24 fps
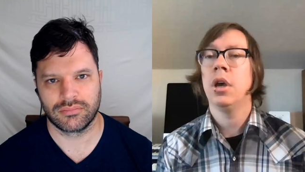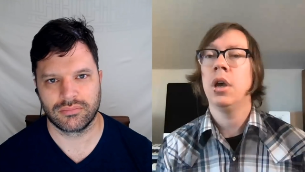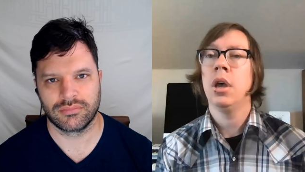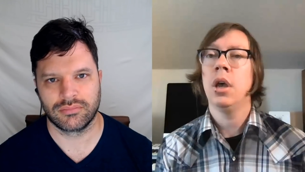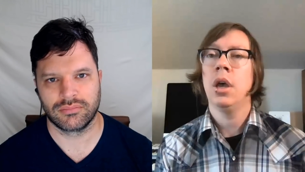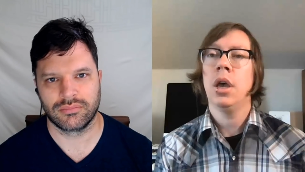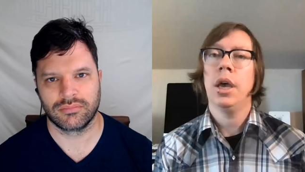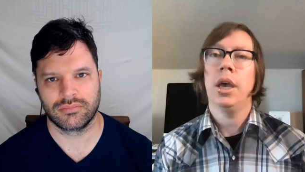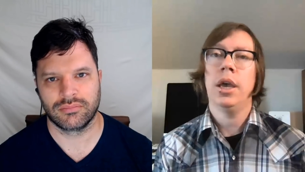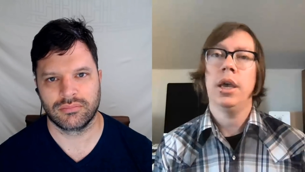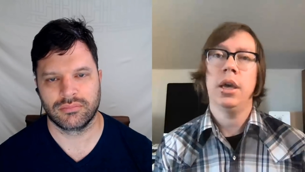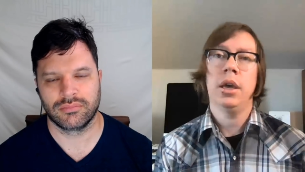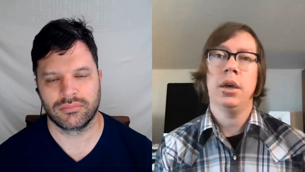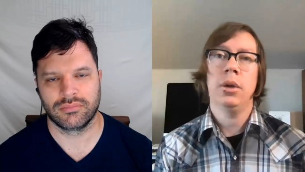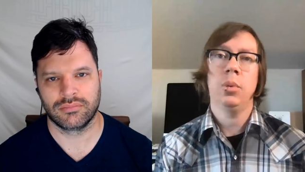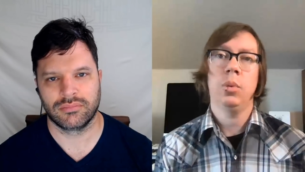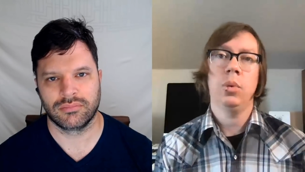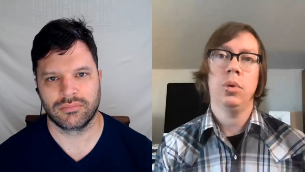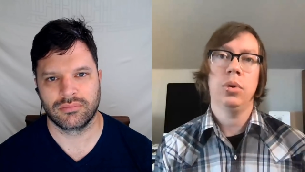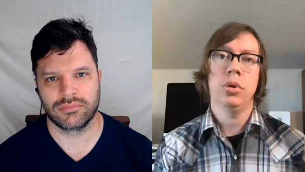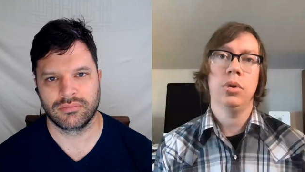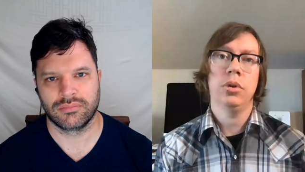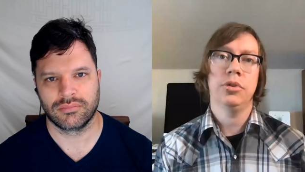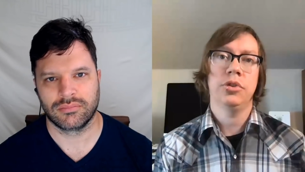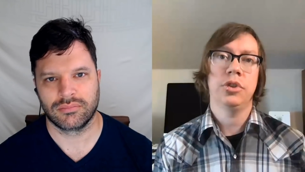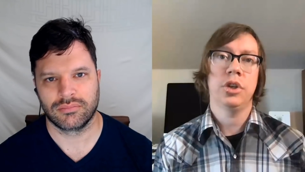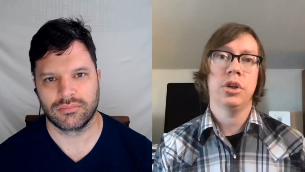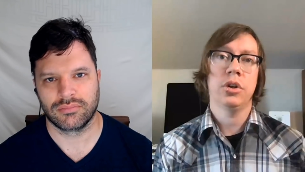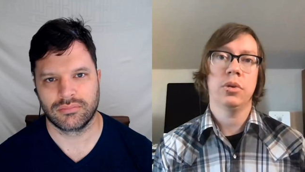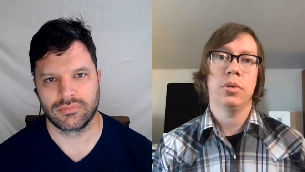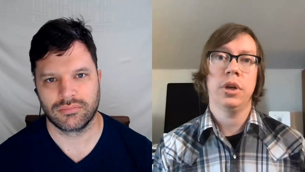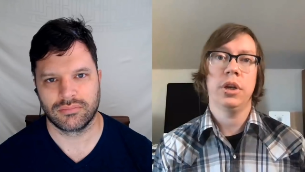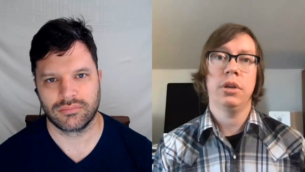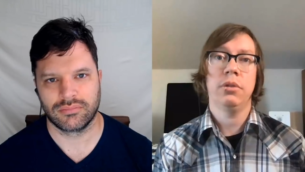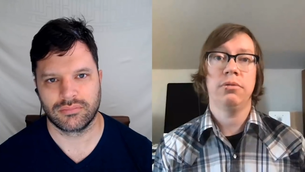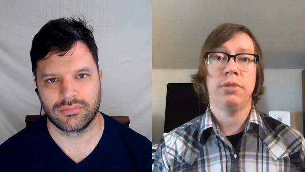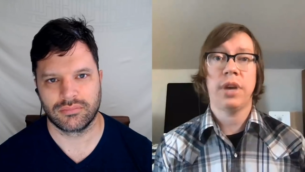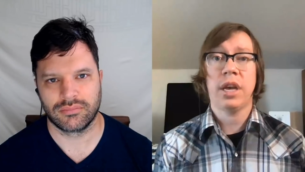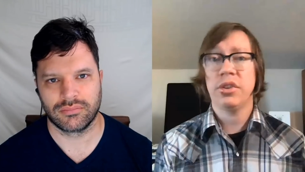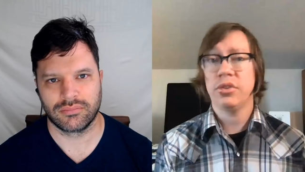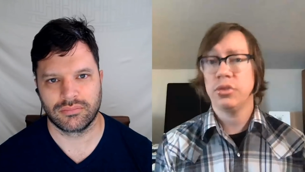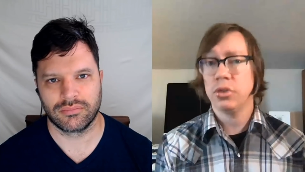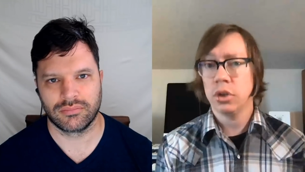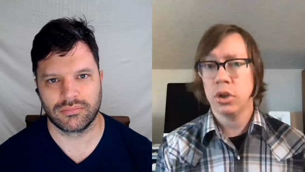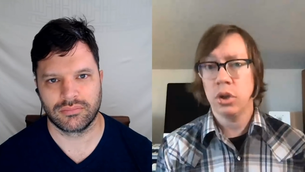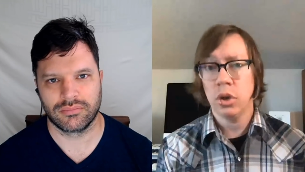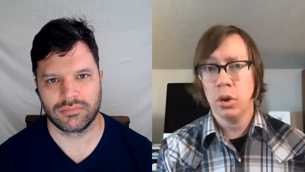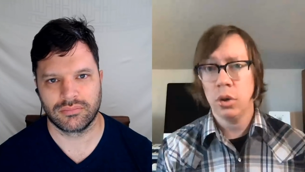Speaker 1: and we'll generate faster
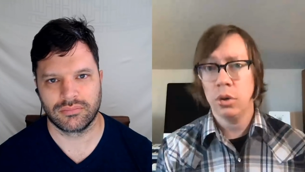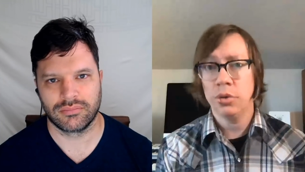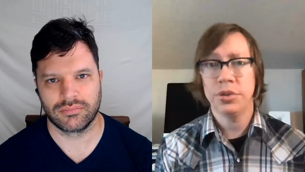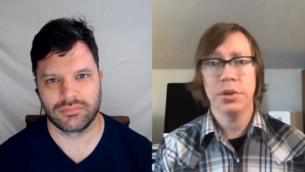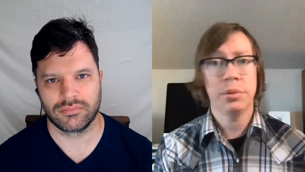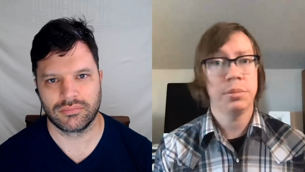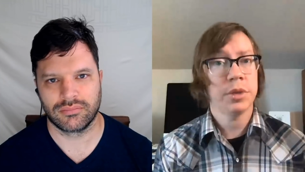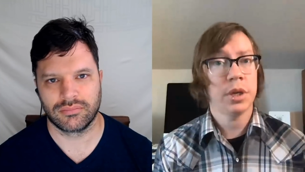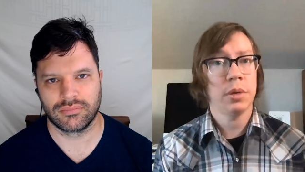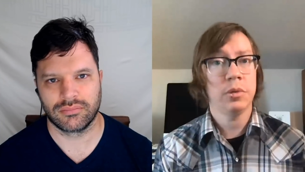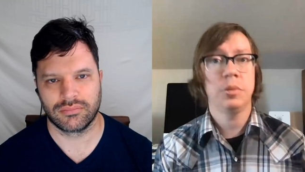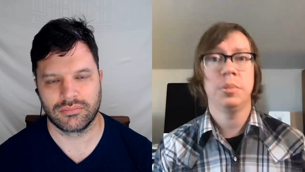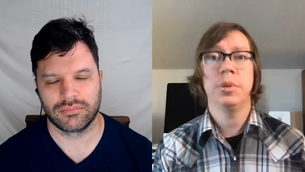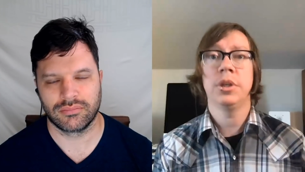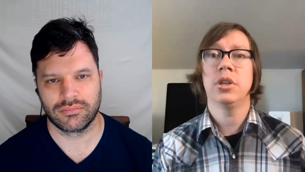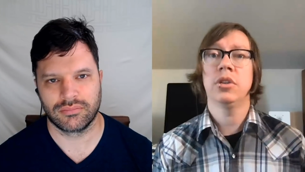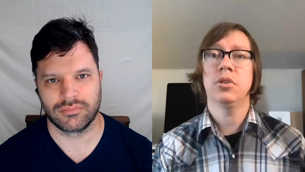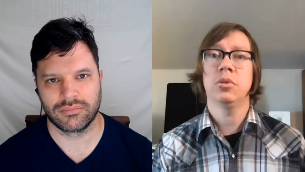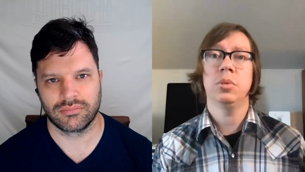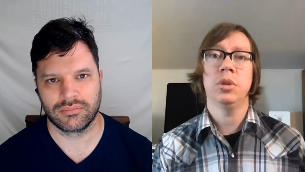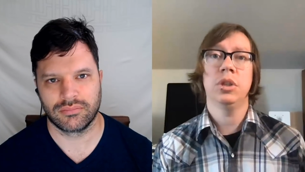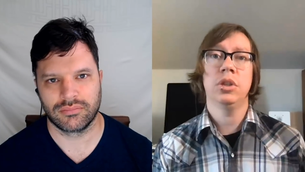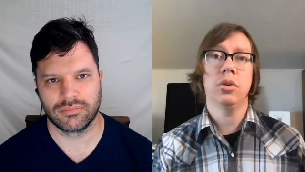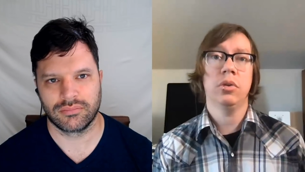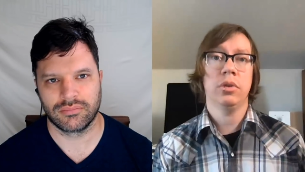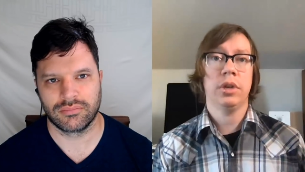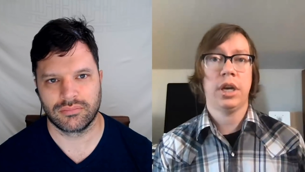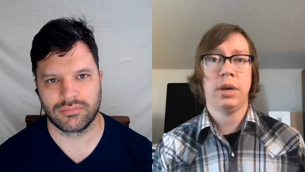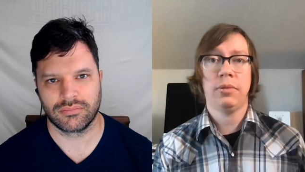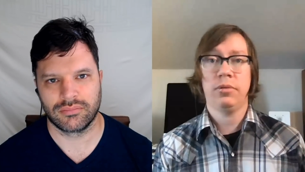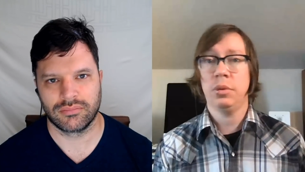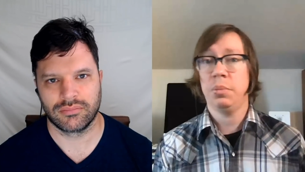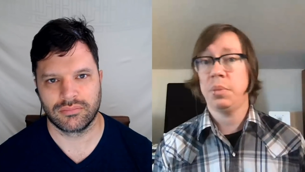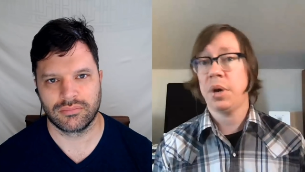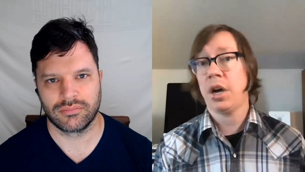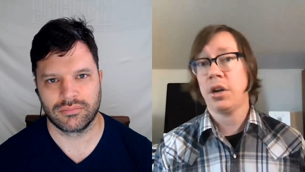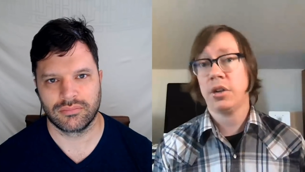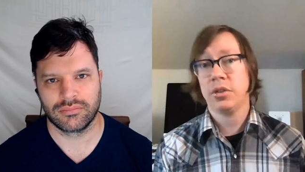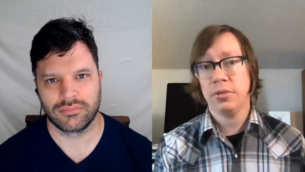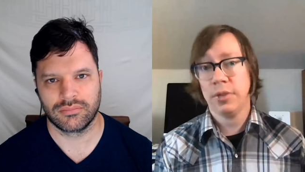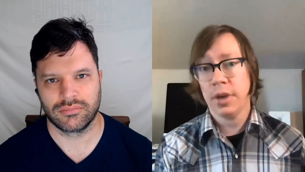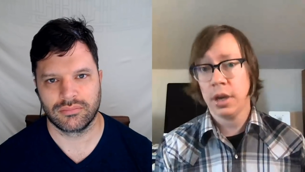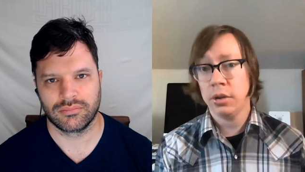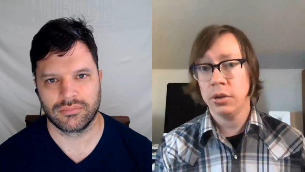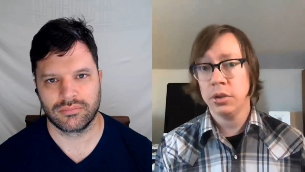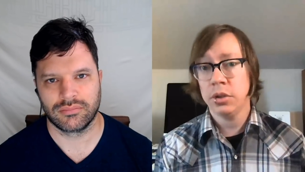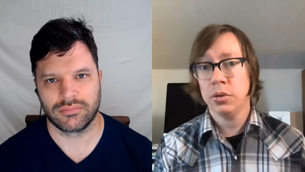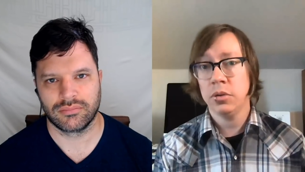code sometimes because we don't have to box
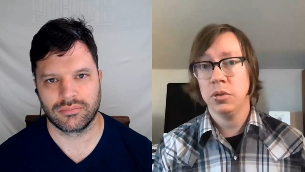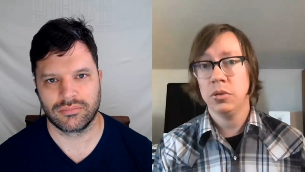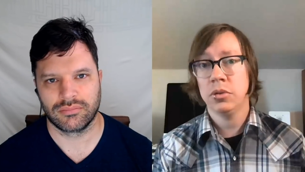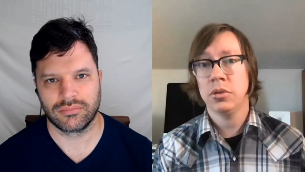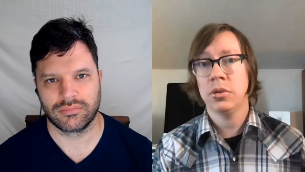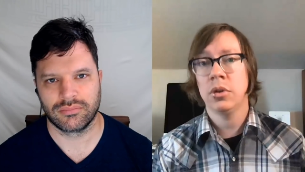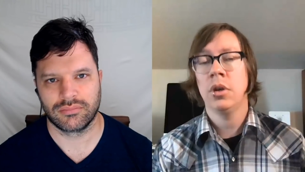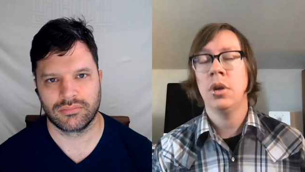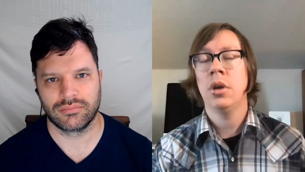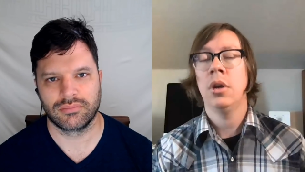values.